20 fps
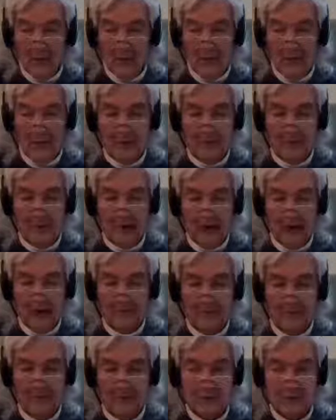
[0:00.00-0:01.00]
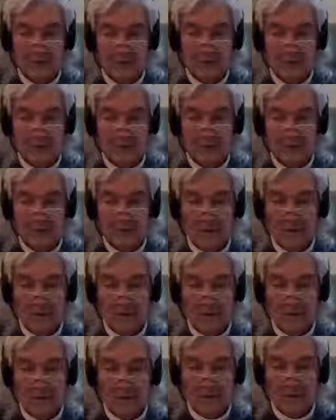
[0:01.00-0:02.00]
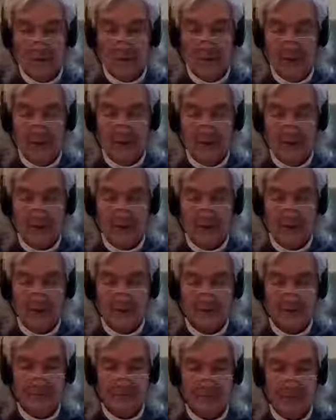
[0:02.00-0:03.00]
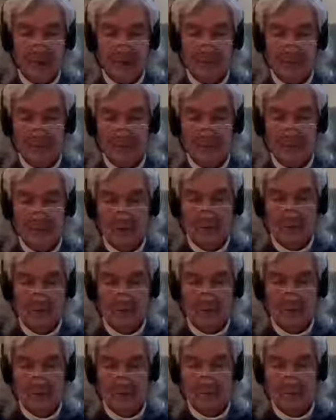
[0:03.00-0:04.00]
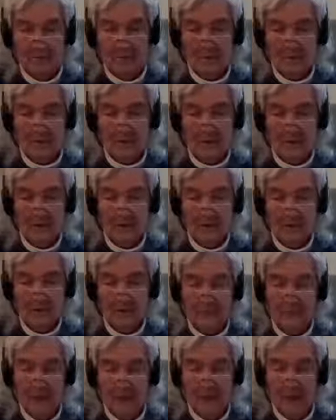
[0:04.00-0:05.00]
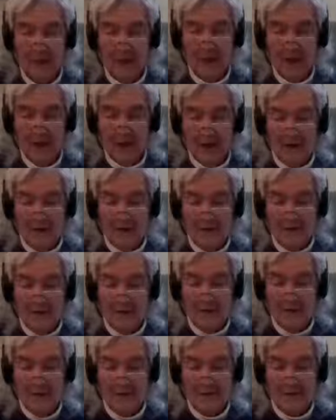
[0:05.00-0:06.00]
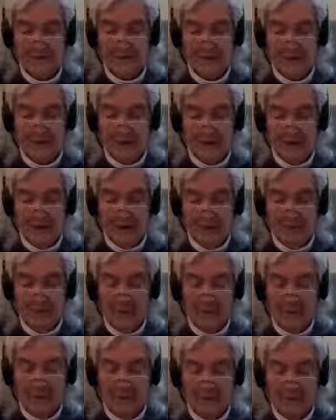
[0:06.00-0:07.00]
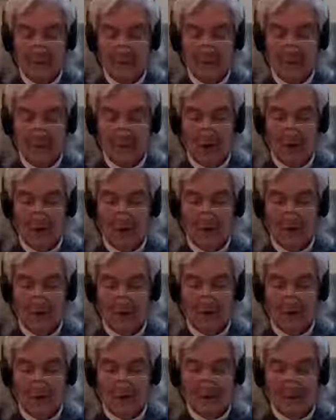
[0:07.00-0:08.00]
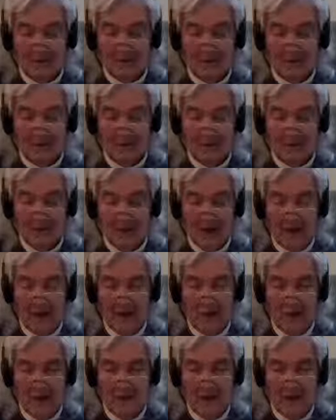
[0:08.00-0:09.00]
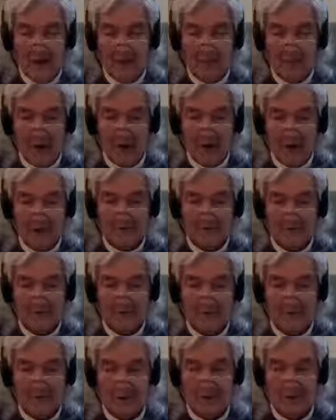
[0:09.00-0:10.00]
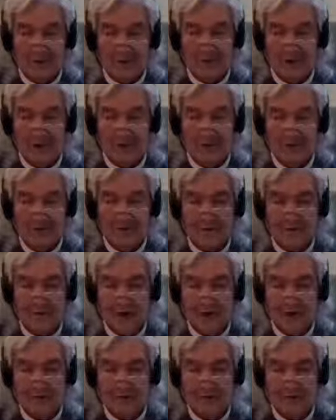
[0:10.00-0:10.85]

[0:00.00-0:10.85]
We don't have to be in the presence of people we don't like. There are these beings we call energy vampires, where they just